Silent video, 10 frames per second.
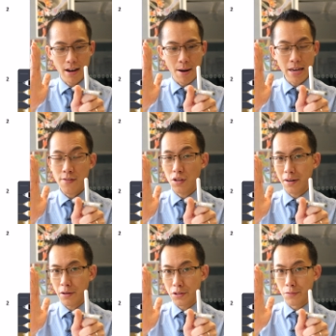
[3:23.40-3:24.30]
Um, even though
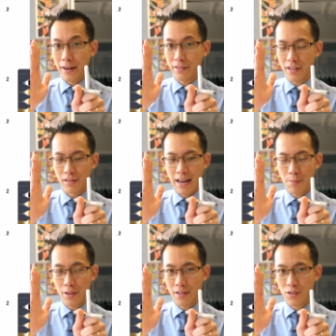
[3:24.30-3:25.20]
I don't directly collide
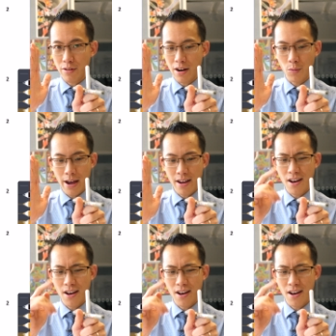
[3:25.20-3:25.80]
with it straight away,